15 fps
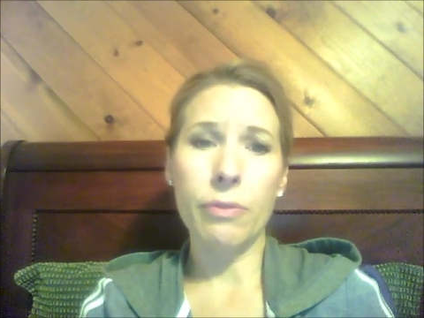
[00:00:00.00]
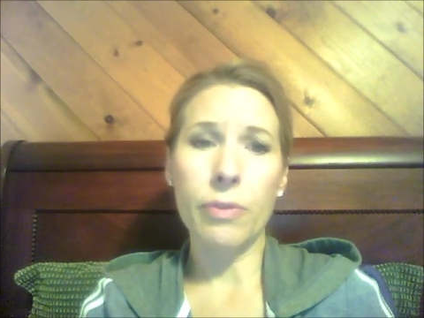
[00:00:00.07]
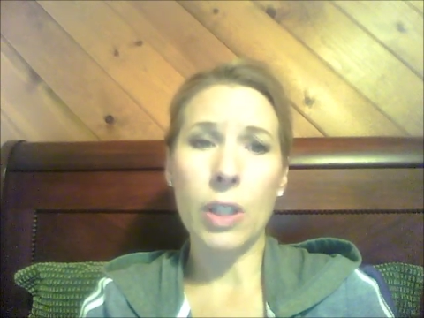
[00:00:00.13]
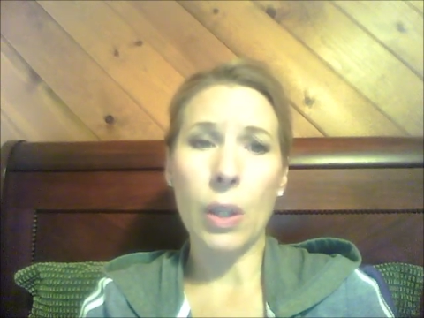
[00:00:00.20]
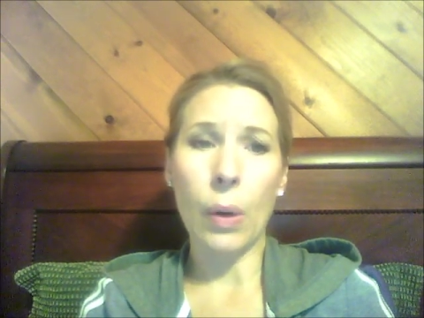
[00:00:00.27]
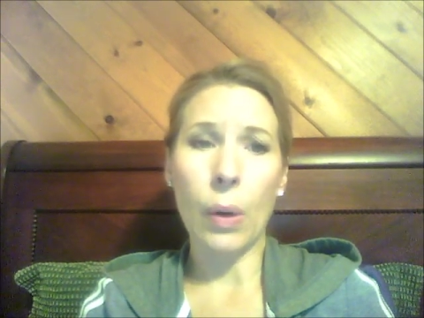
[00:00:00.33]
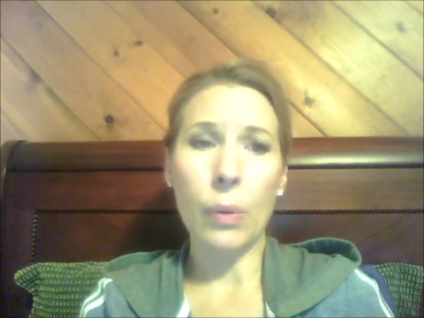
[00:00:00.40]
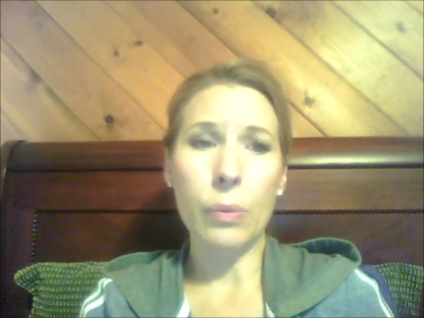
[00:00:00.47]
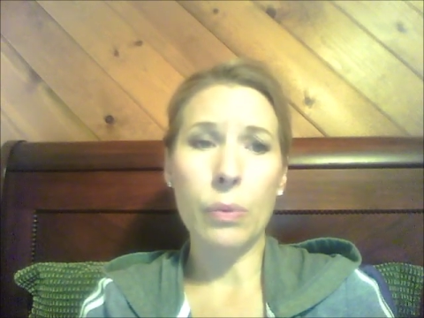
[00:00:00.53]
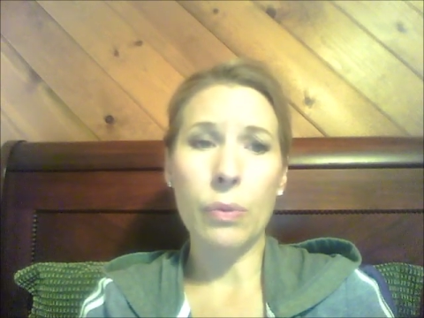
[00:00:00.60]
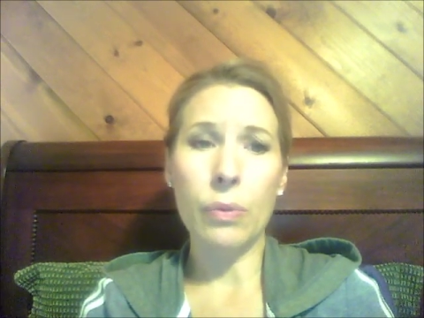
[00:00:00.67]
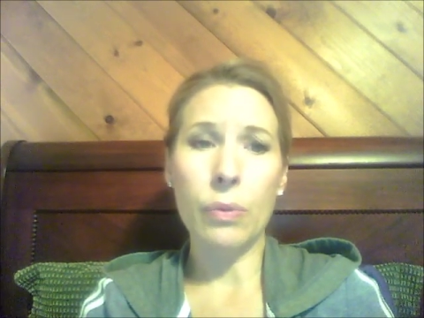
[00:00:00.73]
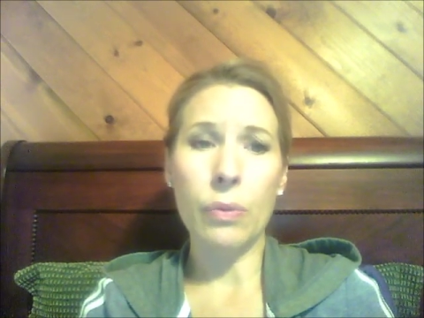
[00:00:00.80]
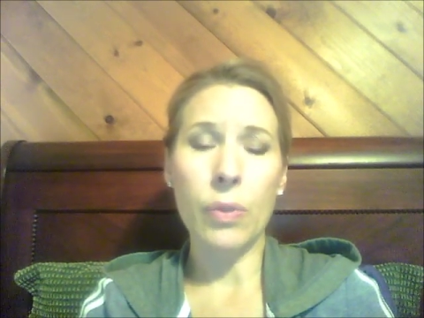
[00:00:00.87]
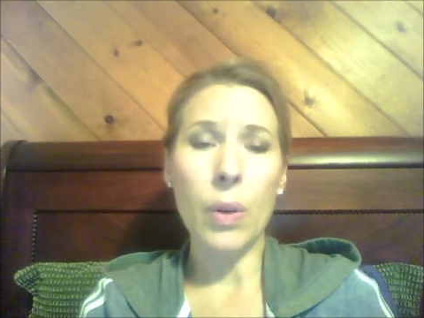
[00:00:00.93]
you know,
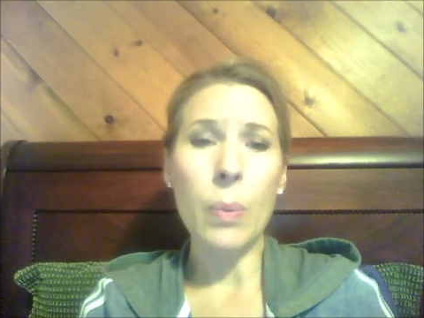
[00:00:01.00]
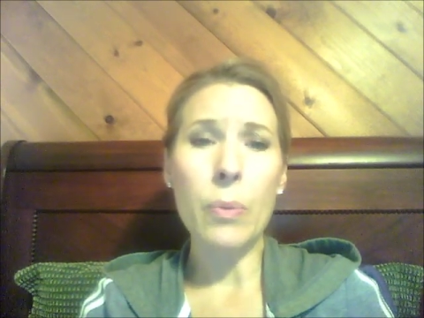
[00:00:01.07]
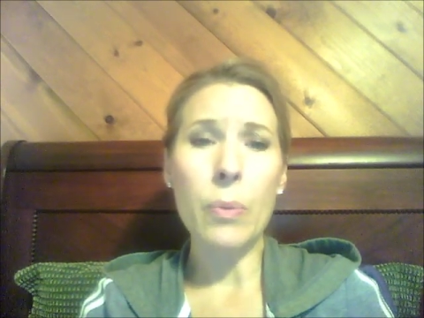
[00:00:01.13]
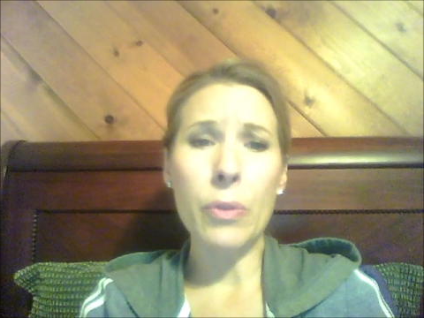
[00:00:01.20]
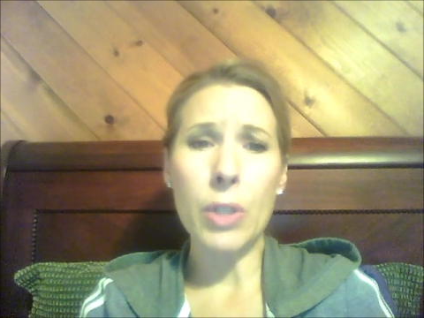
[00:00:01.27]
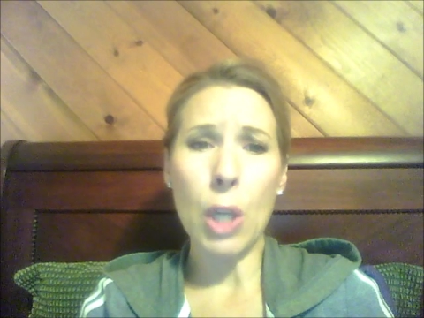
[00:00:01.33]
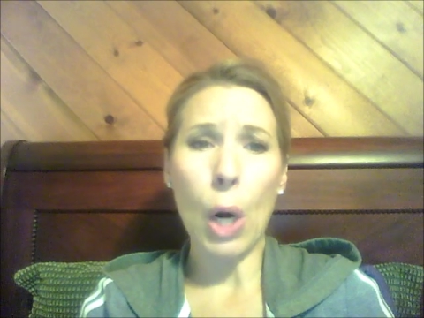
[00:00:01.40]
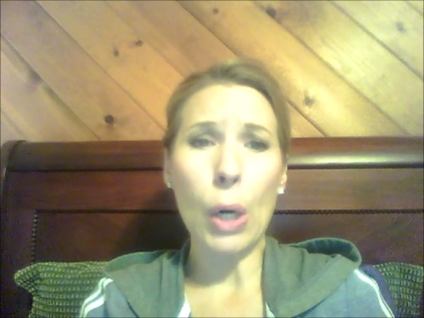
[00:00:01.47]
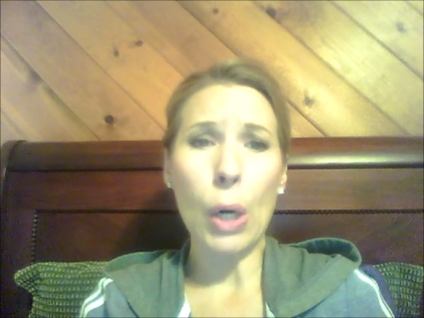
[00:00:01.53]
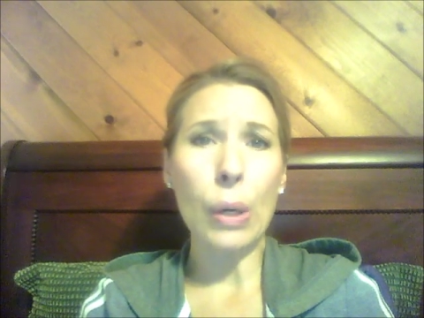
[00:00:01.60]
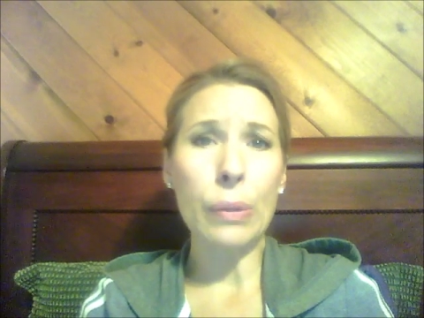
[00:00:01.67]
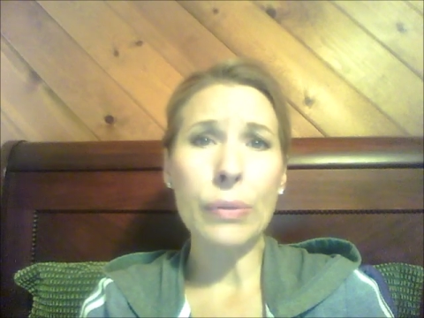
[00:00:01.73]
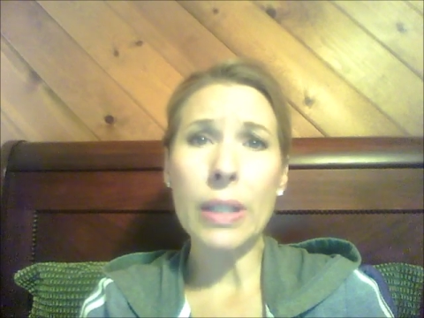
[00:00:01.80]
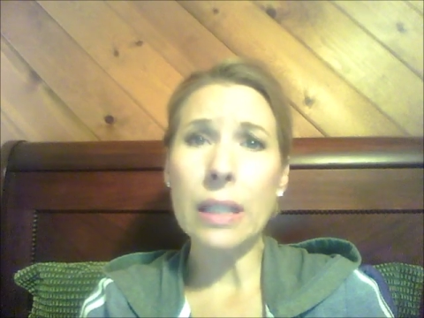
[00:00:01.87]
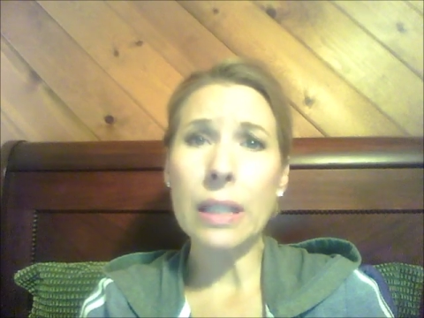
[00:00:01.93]
film
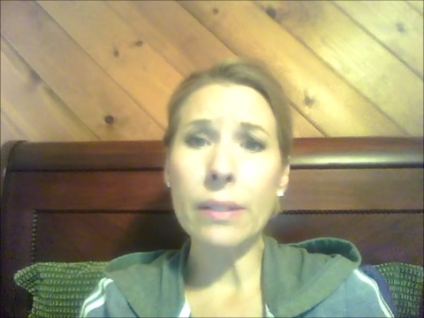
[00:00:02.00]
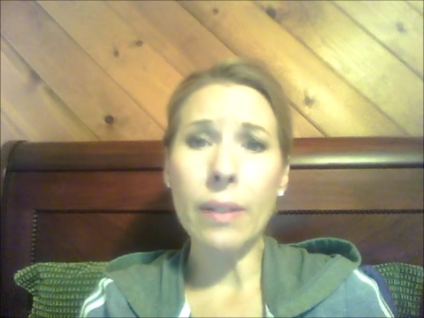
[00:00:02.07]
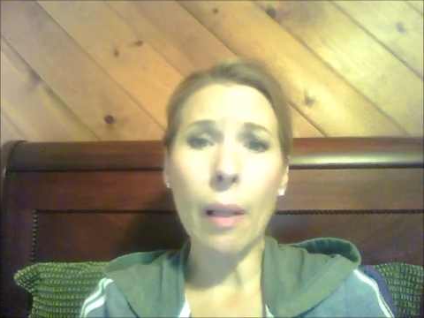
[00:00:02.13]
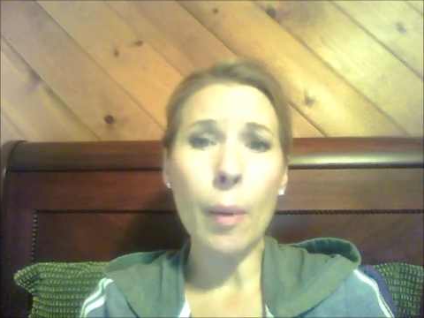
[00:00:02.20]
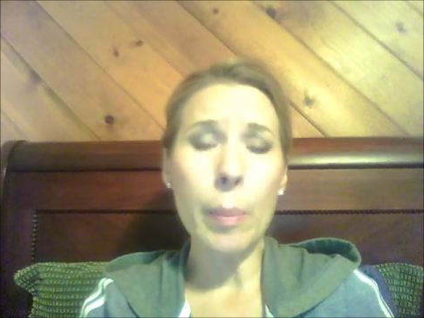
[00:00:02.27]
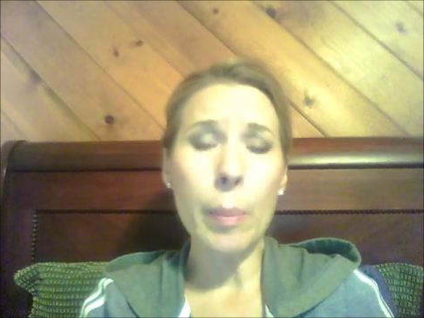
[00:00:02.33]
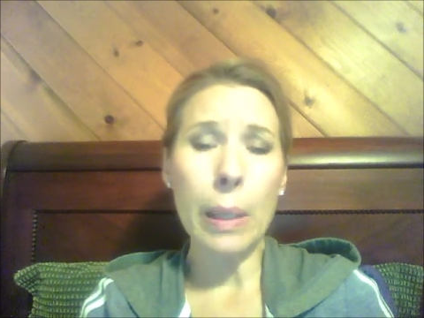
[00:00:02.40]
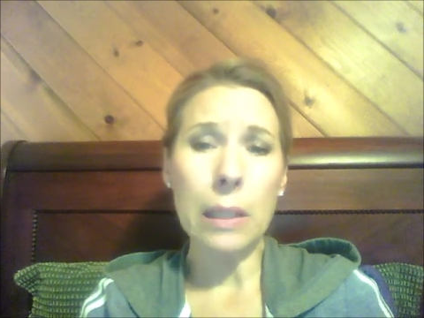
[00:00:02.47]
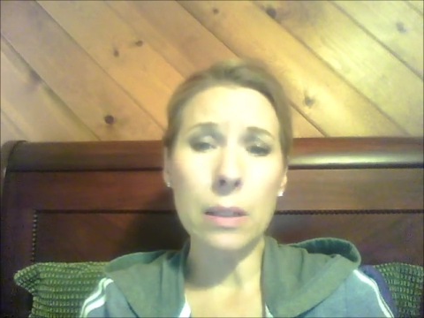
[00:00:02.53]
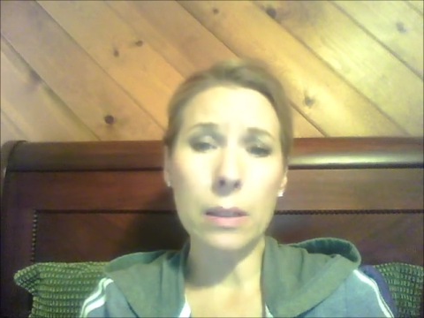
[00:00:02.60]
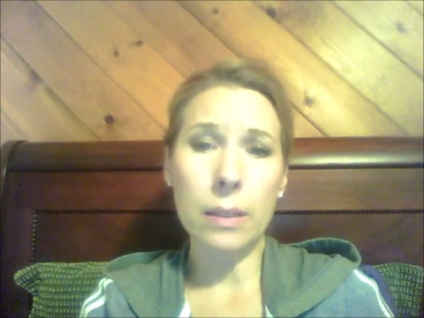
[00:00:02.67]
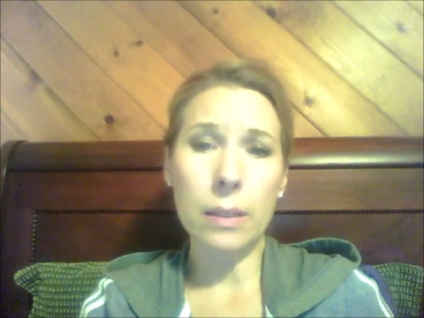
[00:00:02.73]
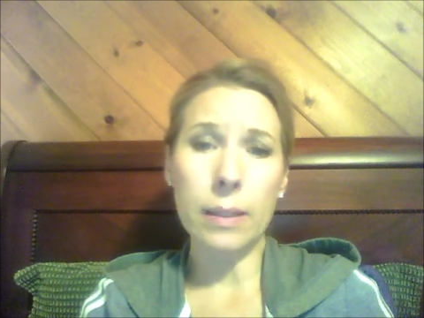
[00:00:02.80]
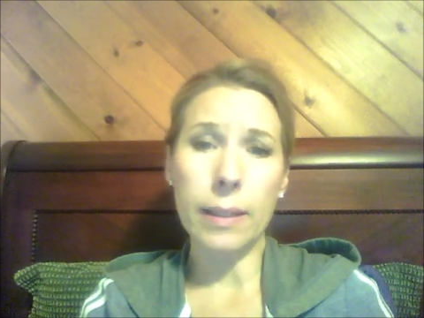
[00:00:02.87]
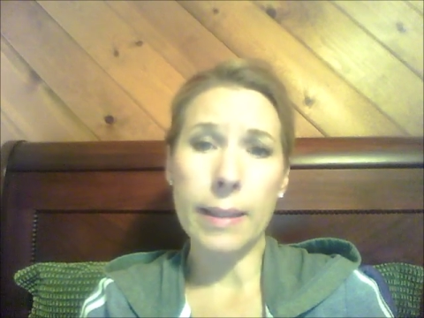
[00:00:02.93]
photography
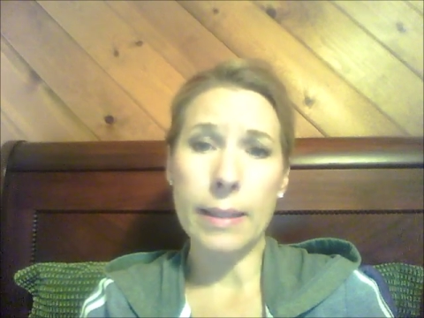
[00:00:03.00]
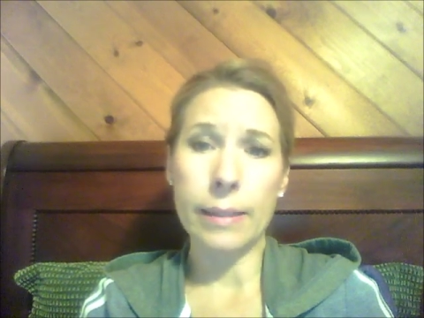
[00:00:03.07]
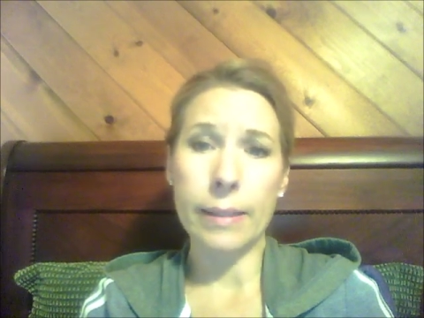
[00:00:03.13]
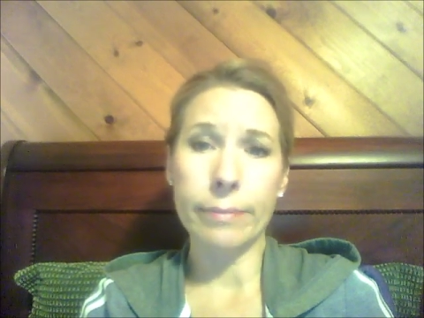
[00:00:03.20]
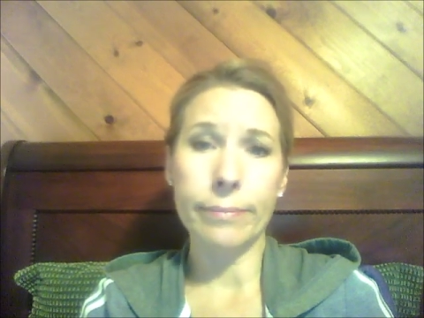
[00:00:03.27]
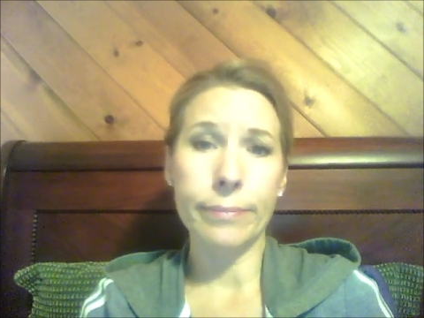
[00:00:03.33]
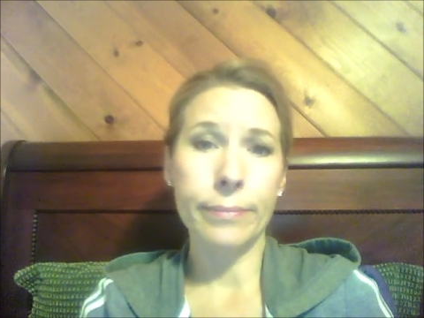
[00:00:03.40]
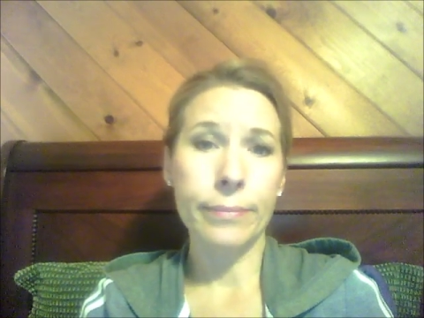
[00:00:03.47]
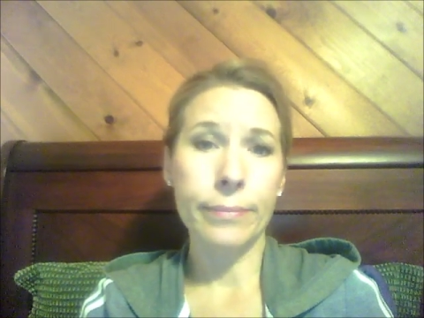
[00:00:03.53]
development, um,